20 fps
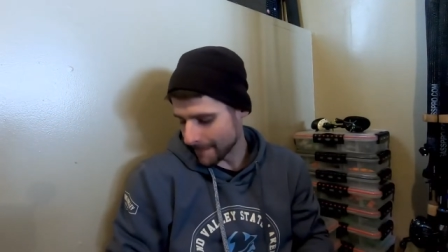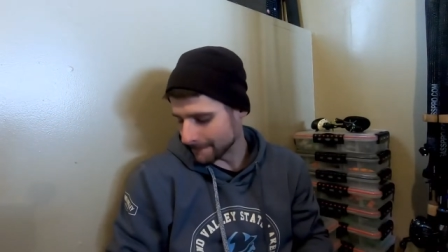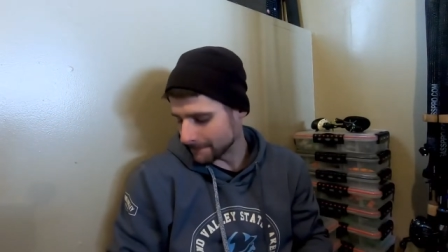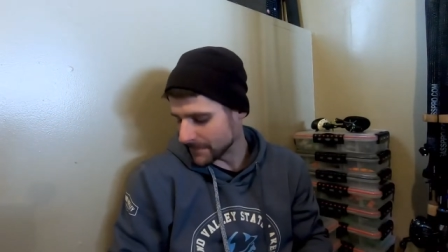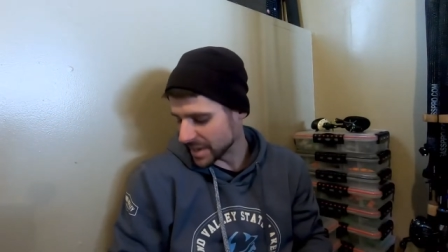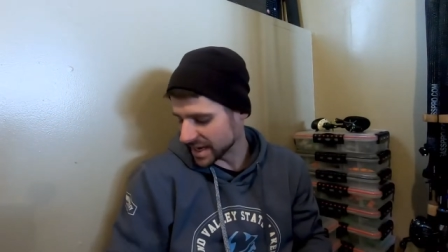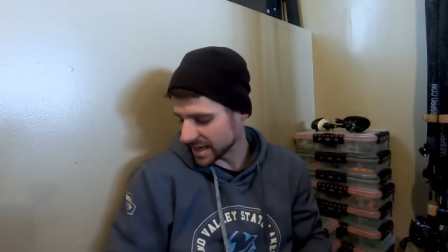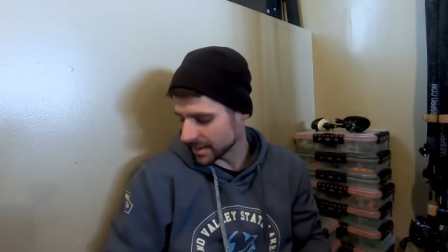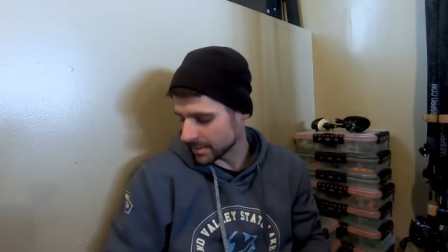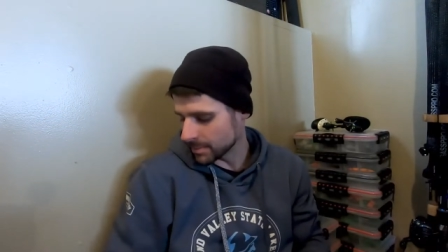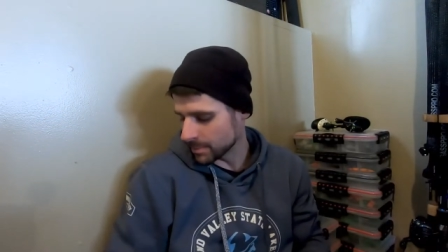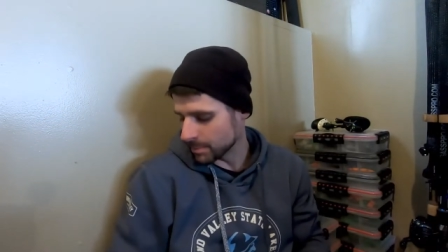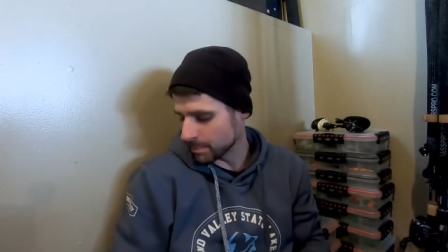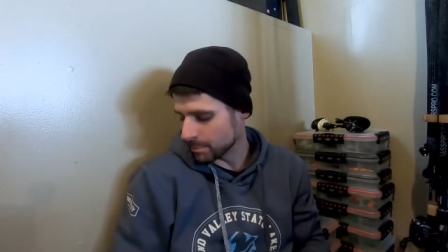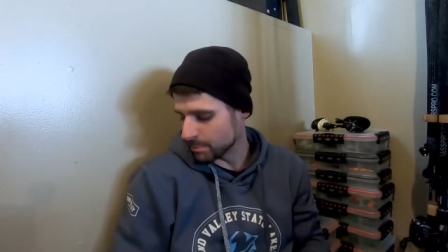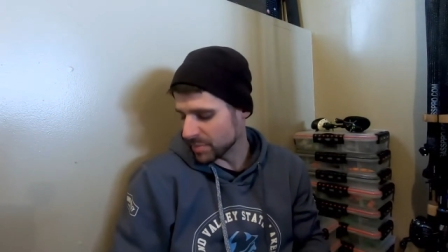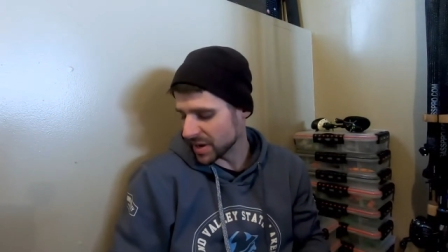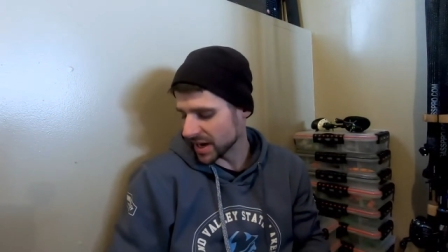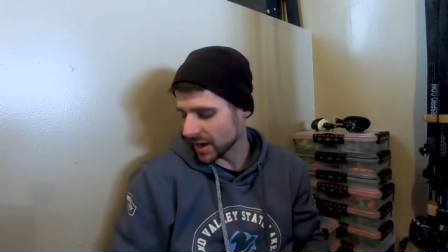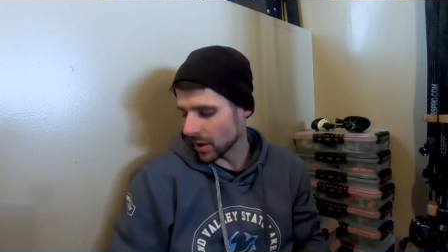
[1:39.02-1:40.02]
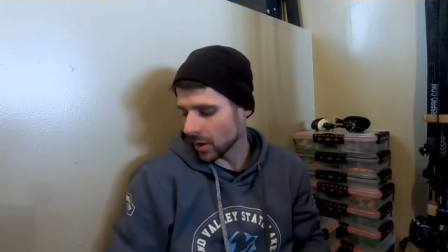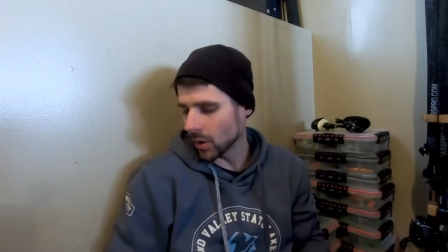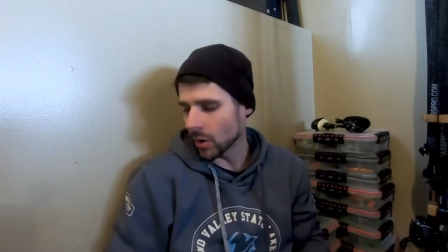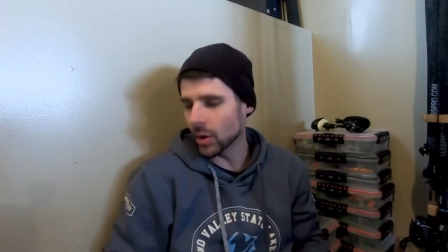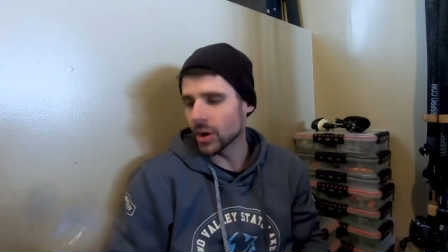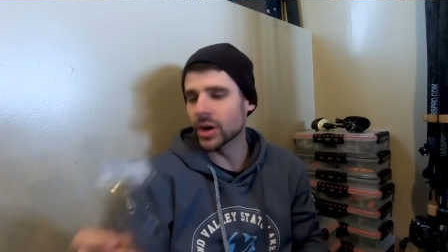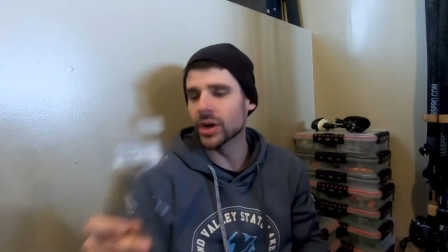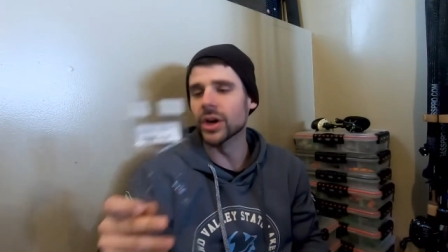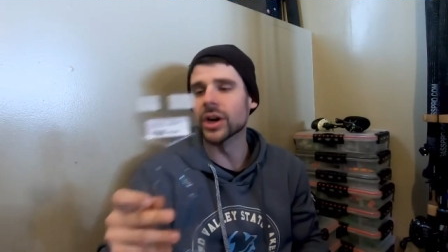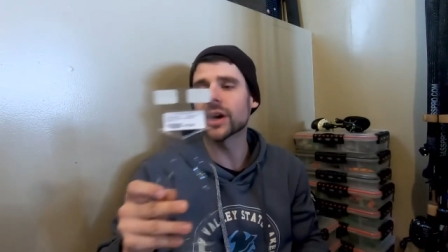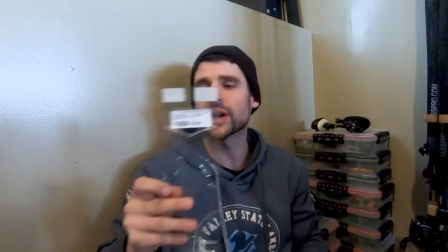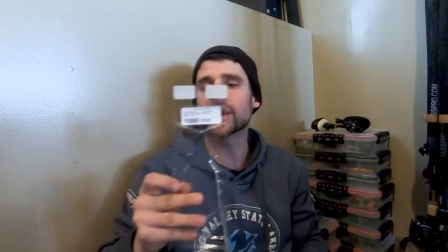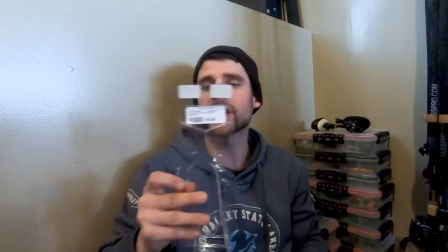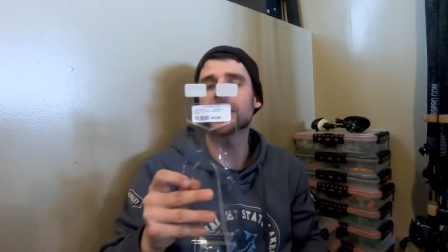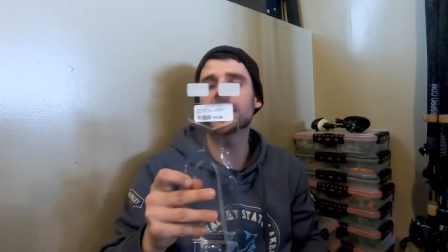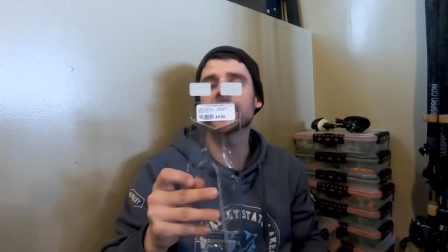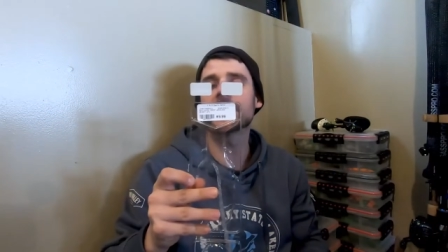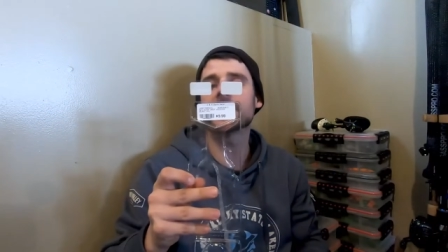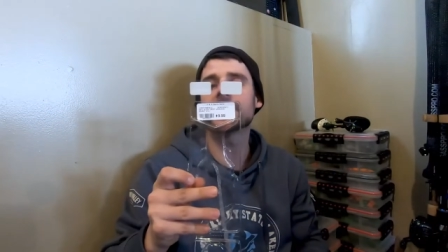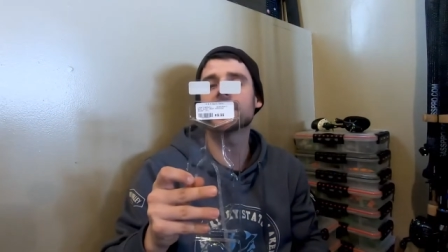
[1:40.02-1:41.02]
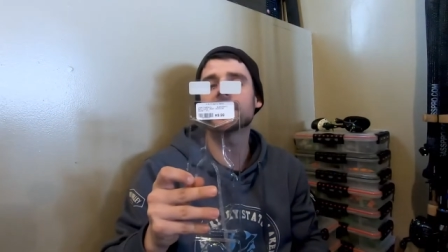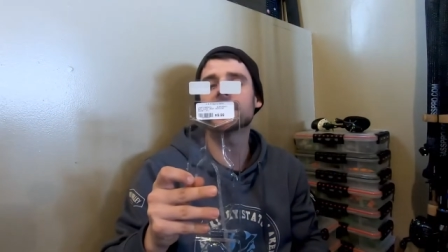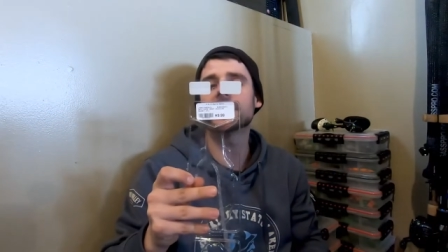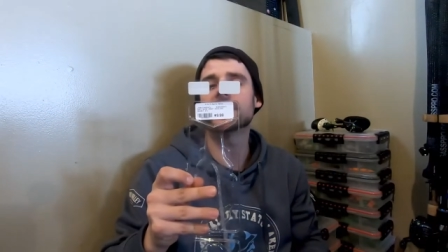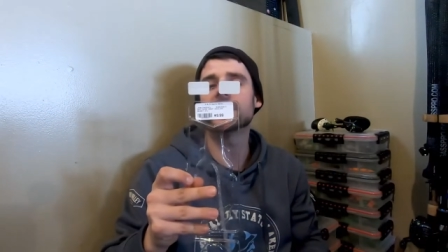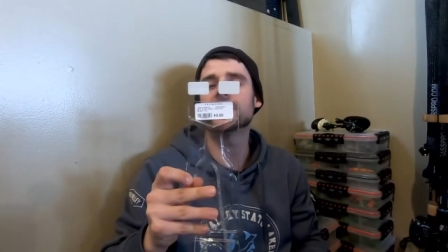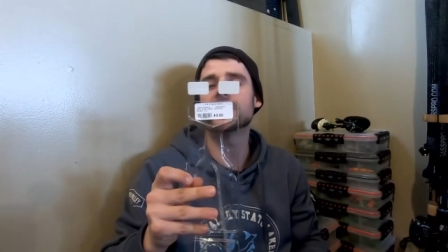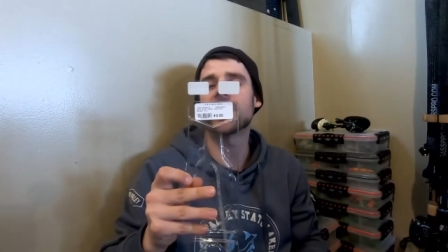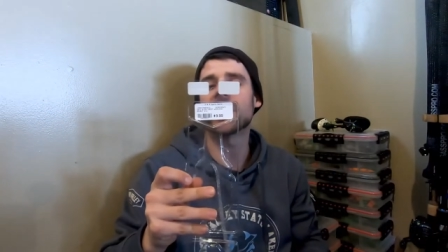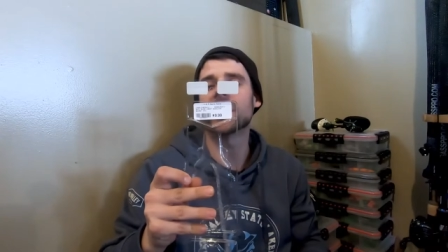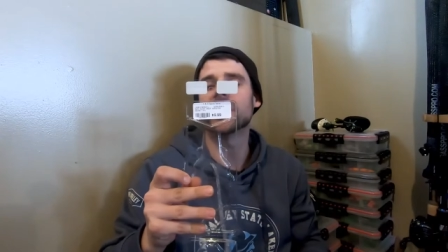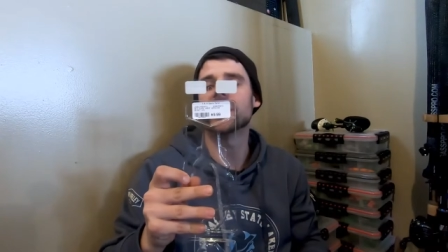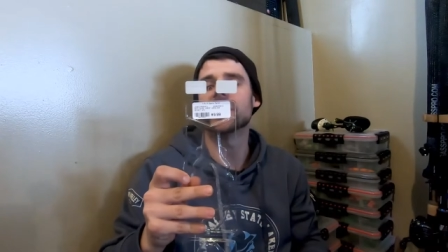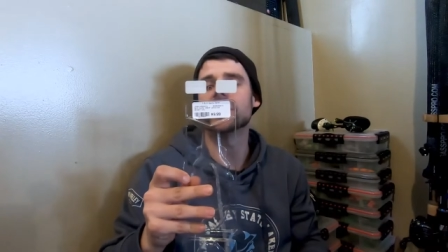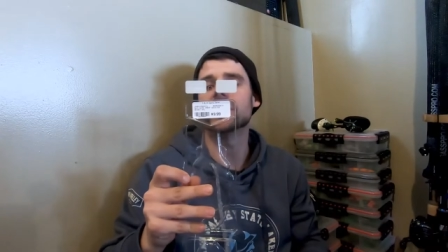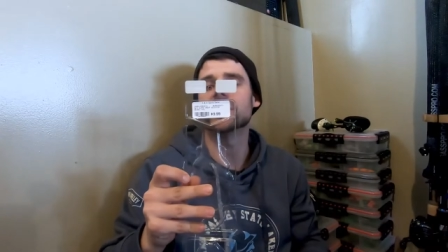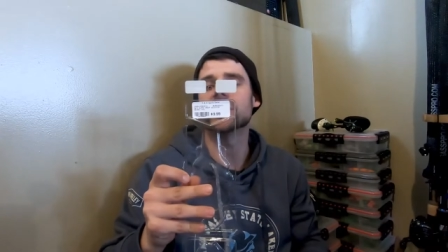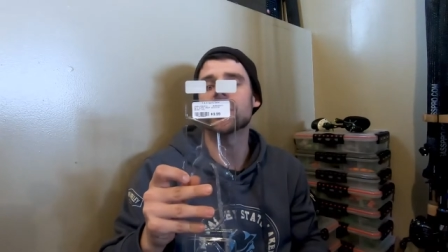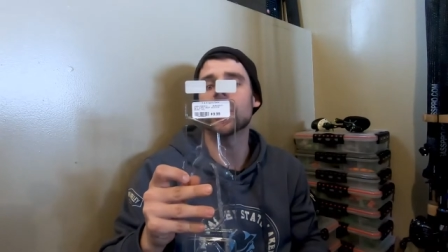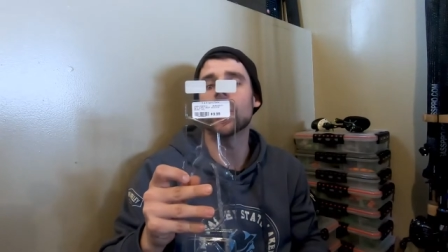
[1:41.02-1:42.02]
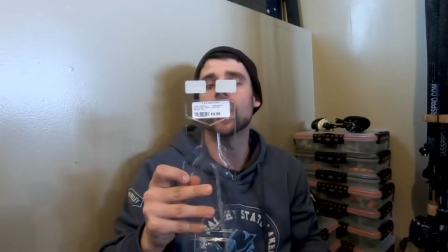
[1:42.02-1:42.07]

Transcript: big old hook. Probably gonna use an